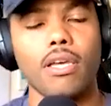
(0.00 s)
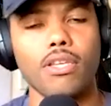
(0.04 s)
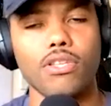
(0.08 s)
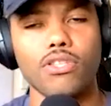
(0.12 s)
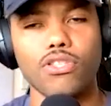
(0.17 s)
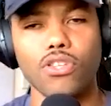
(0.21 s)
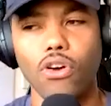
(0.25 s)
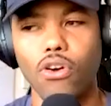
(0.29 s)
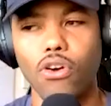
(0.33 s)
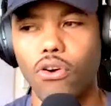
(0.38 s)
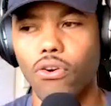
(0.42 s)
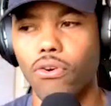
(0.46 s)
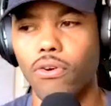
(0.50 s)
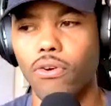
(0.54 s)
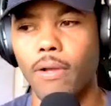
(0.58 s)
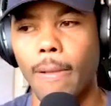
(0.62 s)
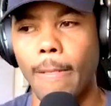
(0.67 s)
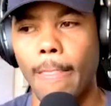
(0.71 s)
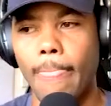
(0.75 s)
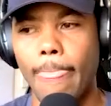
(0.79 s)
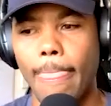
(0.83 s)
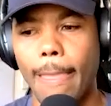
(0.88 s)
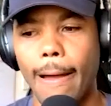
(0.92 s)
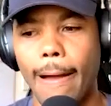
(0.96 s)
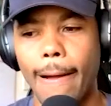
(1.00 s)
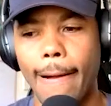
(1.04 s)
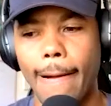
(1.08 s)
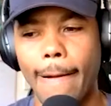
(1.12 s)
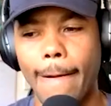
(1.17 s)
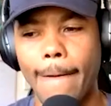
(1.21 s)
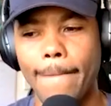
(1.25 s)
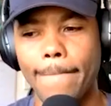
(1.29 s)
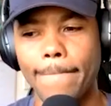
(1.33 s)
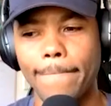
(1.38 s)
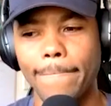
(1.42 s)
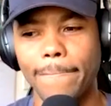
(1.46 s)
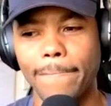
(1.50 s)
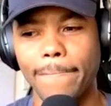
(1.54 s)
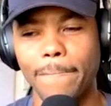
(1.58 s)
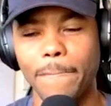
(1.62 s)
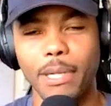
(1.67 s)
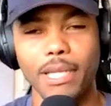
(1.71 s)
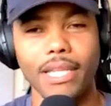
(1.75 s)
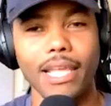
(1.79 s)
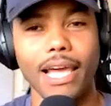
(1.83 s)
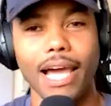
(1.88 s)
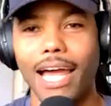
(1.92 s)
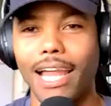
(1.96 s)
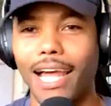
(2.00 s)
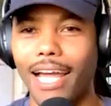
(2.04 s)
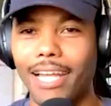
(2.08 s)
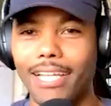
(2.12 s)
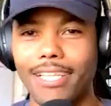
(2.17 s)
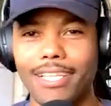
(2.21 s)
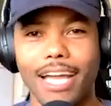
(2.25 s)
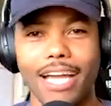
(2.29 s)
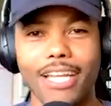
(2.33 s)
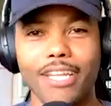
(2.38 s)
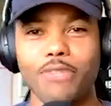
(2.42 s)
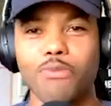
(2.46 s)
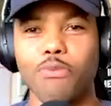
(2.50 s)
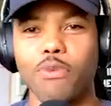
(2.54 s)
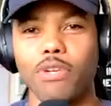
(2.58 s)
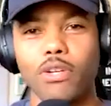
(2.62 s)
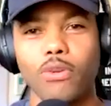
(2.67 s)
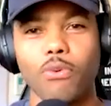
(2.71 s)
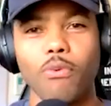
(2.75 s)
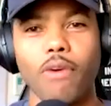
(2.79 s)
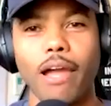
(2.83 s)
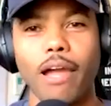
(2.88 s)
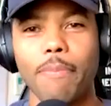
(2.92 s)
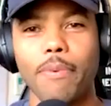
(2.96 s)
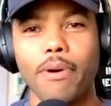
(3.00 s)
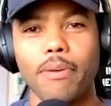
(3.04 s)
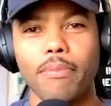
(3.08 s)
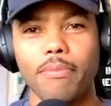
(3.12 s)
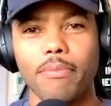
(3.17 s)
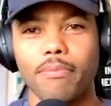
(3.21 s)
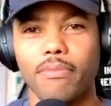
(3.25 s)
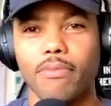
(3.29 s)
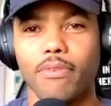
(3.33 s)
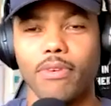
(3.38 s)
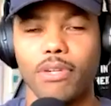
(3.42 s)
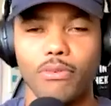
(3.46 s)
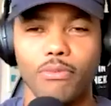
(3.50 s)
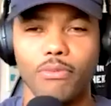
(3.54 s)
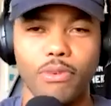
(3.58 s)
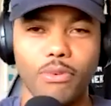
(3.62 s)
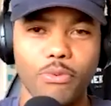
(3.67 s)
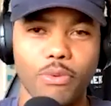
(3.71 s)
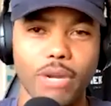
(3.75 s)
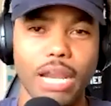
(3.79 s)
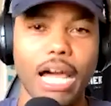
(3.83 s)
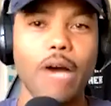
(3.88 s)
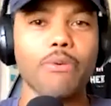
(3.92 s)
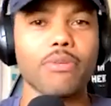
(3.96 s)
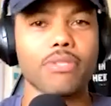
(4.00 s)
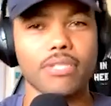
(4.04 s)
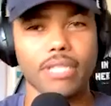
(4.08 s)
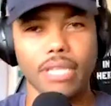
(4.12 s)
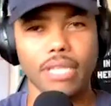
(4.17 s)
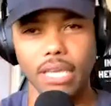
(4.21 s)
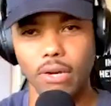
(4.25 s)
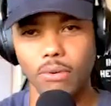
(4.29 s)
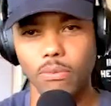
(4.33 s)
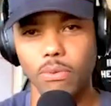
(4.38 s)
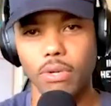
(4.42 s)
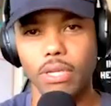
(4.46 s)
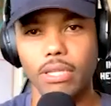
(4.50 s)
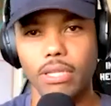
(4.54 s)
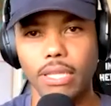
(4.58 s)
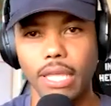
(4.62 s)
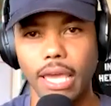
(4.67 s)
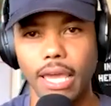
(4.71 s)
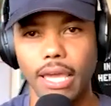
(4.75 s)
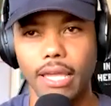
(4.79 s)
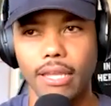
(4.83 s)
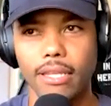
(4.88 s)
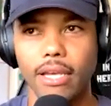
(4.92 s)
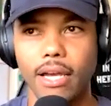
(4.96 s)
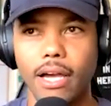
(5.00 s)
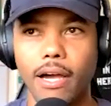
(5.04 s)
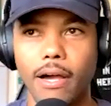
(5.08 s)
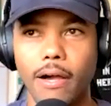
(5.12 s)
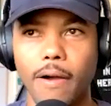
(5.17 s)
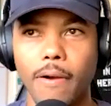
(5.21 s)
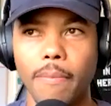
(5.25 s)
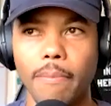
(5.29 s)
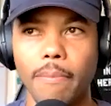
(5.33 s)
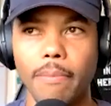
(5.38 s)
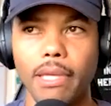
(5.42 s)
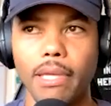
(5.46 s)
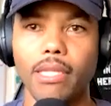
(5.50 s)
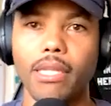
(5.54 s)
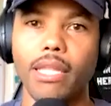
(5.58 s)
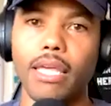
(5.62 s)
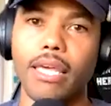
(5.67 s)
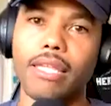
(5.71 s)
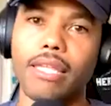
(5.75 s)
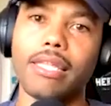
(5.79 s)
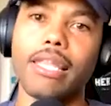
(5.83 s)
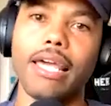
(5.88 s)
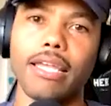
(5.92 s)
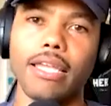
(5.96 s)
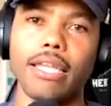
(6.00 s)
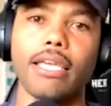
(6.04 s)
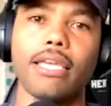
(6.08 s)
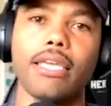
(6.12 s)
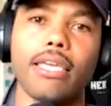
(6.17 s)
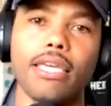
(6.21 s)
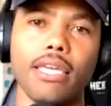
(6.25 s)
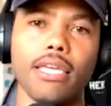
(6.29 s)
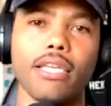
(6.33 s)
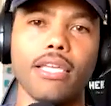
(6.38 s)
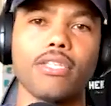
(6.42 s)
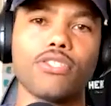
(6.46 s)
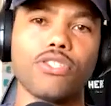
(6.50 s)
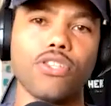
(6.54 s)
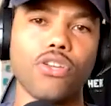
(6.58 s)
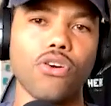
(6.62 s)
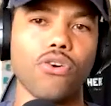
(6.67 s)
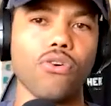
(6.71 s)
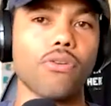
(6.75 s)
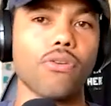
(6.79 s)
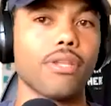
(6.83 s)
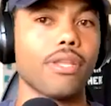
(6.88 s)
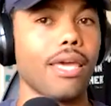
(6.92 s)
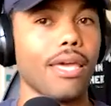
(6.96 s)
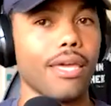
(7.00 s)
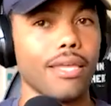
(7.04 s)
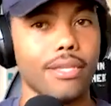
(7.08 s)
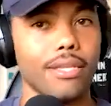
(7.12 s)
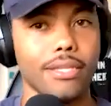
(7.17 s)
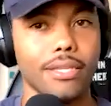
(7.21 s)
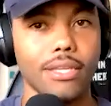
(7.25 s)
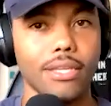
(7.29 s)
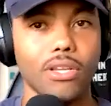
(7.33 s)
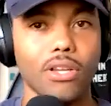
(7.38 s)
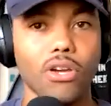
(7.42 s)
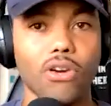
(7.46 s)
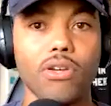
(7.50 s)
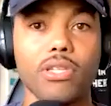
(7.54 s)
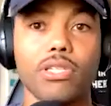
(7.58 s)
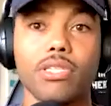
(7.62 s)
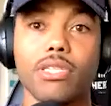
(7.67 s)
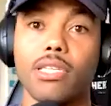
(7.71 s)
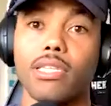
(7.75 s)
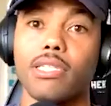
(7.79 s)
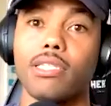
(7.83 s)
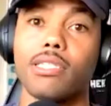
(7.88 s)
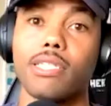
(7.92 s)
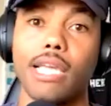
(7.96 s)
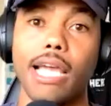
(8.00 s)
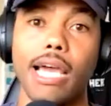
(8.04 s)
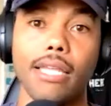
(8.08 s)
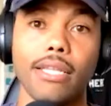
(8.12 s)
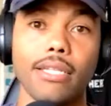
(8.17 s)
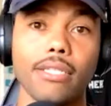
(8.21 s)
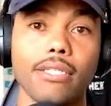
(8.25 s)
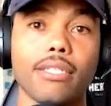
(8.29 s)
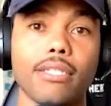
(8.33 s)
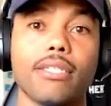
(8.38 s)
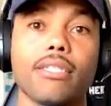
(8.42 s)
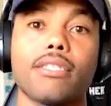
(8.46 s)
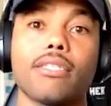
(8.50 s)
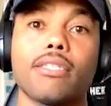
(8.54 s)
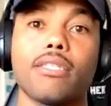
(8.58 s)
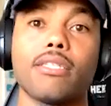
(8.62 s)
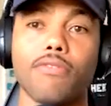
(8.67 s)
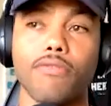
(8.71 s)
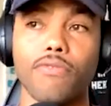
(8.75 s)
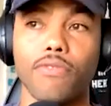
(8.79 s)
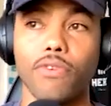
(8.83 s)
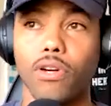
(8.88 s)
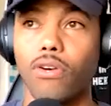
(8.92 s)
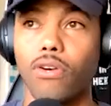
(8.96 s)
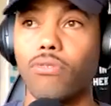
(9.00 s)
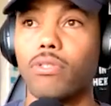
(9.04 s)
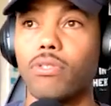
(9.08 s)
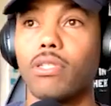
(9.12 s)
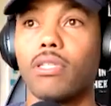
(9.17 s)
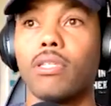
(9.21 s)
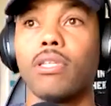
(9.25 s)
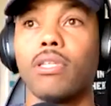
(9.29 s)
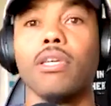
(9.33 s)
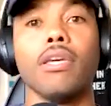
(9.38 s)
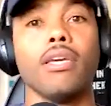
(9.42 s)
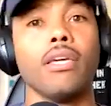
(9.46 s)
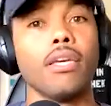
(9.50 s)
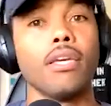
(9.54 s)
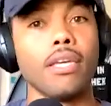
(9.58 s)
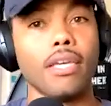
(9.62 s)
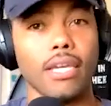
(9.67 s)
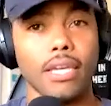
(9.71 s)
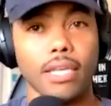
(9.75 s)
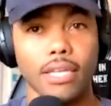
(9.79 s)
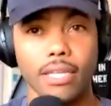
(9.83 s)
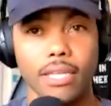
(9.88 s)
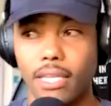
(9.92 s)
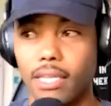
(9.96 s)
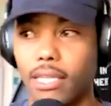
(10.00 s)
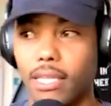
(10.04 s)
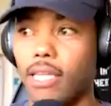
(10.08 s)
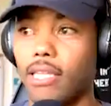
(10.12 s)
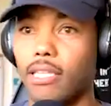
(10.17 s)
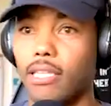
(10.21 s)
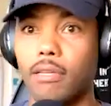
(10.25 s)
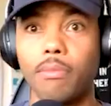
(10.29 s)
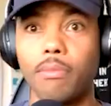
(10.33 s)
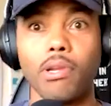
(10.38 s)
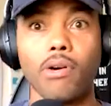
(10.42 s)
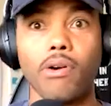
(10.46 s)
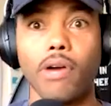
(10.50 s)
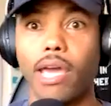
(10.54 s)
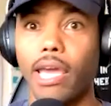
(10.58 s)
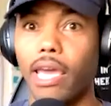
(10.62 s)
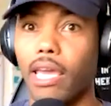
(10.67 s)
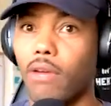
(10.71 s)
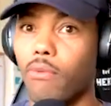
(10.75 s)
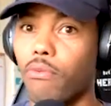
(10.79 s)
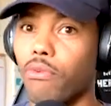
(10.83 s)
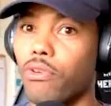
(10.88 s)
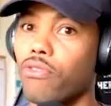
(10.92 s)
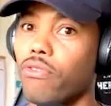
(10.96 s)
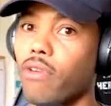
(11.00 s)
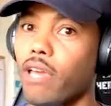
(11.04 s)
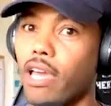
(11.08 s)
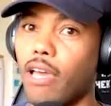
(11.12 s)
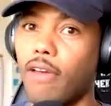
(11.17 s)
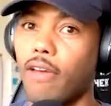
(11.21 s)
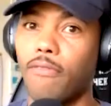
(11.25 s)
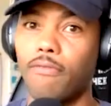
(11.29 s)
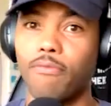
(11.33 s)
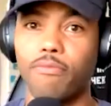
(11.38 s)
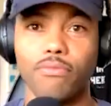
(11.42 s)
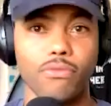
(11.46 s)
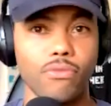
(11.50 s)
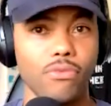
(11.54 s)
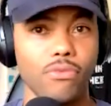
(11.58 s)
So but yeah, I just want to wrap up with what I was saying with that, and letting the kids know that it's challenging, it's difficulty, and then let them know, hey, when you have